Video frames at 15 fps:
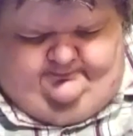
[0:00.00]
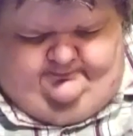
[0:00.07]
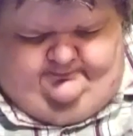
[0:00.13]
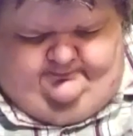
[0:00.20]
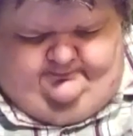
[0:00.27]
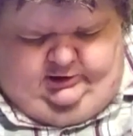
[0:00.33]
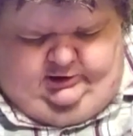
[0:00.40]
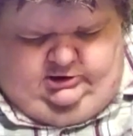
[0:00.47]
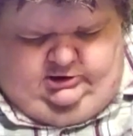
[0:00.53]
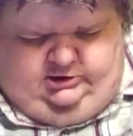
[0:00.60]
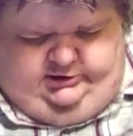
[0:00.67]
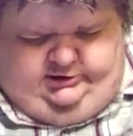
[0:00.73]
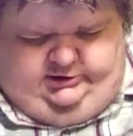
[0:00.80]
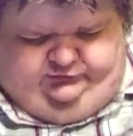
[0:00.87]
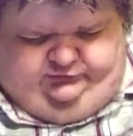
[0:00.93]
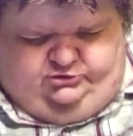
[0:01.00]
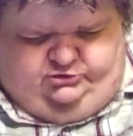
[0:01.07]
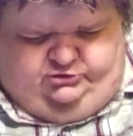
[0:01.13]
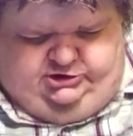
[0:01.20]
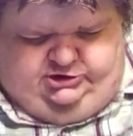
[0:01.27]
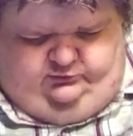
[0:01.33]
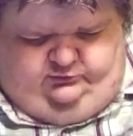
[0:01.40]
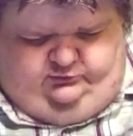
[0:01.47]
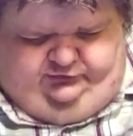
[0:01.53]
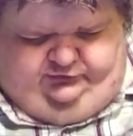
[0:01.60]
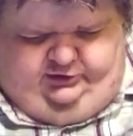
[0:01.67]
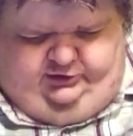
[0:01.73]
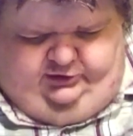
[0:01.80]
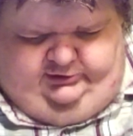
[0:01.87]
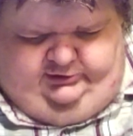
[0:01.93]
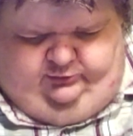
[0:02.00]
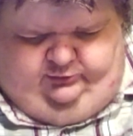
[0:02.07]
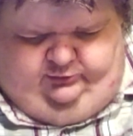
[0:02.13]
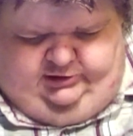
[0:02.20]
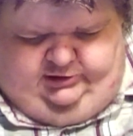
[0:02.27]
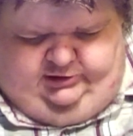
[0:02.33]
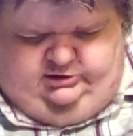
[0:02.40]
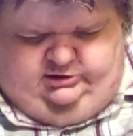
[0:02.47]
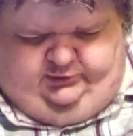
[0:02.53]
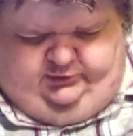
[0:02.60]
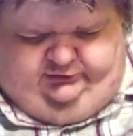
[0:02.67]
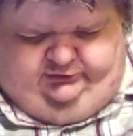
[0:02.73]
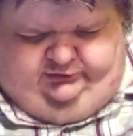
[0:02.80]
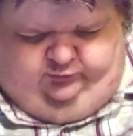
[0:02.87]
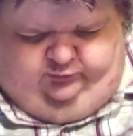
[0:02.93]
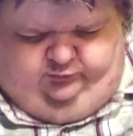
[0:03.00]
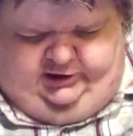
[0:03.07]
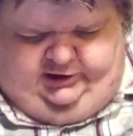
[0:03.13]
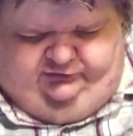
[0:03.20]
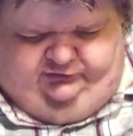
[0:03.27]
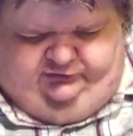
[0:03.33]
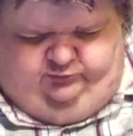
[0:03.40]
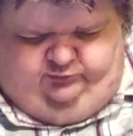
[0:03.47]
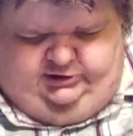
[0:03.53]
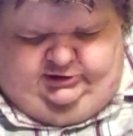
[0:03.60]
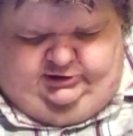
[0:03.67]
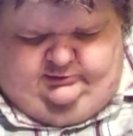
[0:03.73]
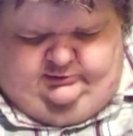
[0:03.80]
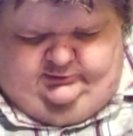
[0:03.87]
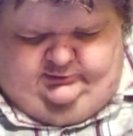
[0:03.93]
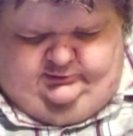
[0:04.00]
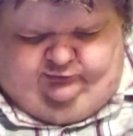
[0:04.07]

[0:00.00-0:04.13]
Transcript: As Kolchak was entirely dependent upon the supplies of Britain, as British